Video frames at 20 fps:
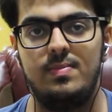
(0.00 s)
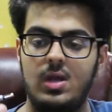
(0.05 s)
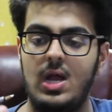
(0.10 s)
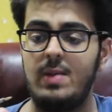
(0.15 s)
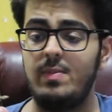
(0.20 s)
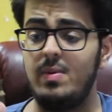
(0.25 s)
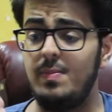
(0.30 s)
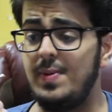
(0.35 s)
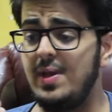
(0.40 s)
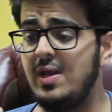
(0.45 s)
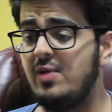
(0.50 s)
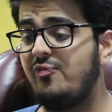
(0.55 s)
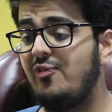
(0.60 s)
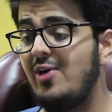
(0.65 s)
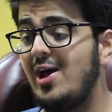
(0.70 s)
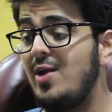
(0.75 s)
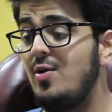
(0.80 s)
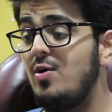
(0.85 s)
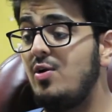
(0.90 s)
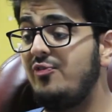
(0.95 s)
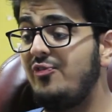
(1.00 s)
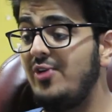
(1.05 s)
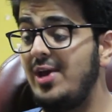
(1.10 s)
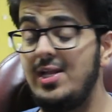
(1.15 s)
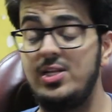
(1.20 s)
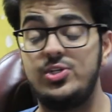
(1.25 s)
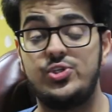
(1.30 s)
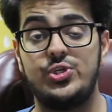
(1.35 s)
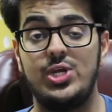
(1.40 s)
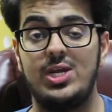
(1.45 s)
I'm a big fan of
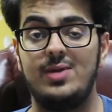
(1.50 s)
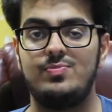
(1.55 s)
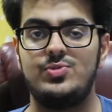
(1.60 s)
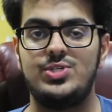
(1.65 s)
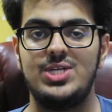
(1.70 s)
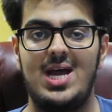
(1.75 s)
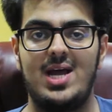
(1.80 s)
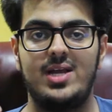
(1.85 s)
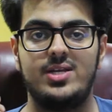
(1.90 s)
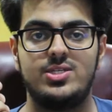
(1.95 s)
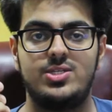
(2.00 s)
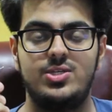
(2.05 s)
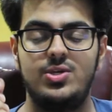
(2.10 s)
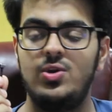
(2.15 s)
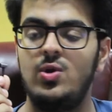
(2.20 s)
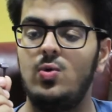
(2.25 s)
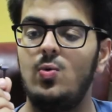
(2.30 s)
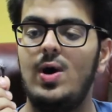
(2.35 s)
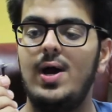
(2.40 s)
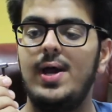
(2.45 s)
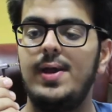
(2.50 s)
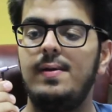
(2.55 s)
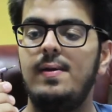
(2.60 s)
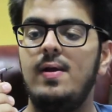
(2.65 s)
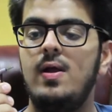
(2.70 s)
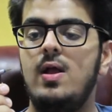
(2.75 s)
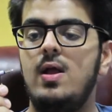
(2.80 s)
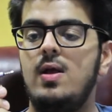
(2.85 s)
L-shaped jacks. You know why?